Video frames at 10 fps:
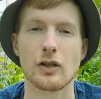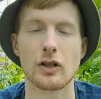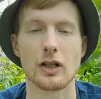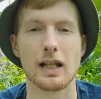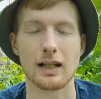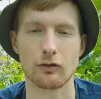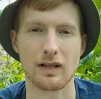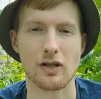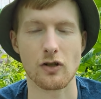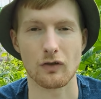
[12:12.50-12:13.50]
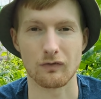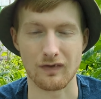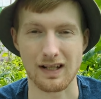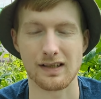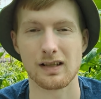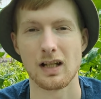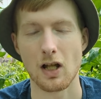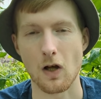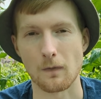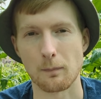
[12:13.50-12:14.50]
you're going to increase your risk
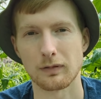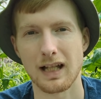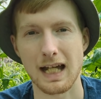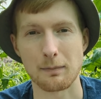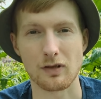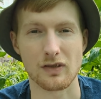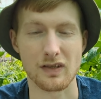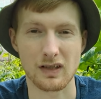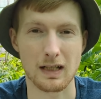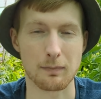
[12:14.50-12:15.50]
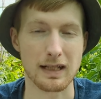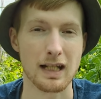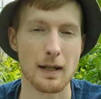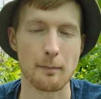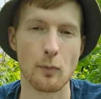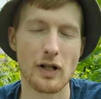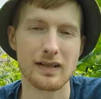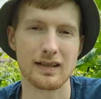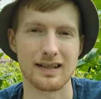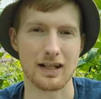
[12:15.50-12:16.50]
of blight because there's going to be
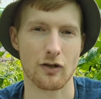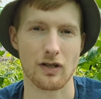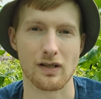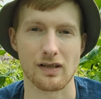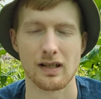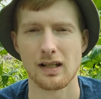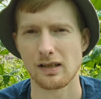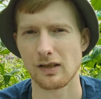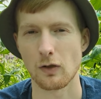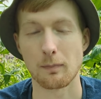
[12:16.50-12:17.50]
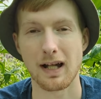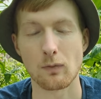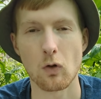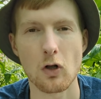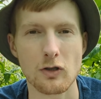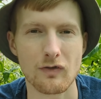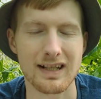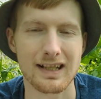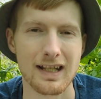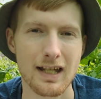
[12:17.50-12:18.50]
moist conditions. So by
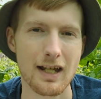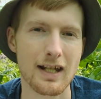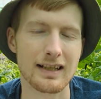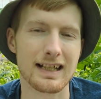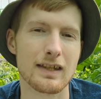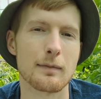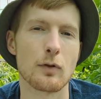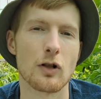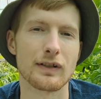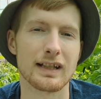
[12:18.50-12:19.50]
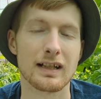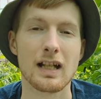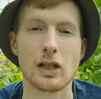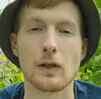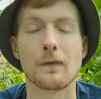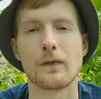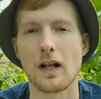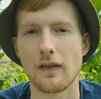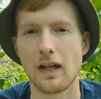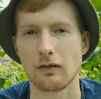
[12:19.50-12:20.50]
watering early in the morning, you're
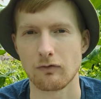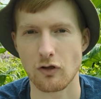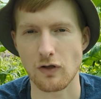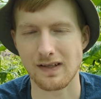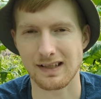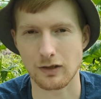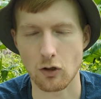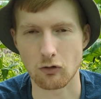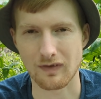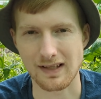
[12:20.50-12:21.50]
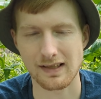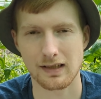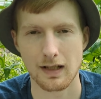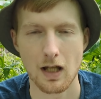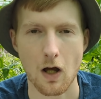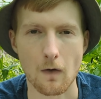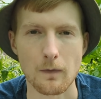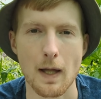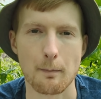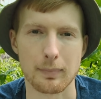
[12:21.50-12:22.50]
further reducing your risk of
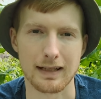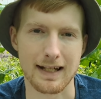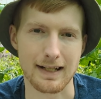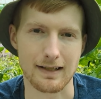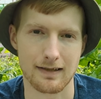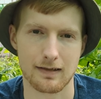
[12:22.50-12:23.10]
blight.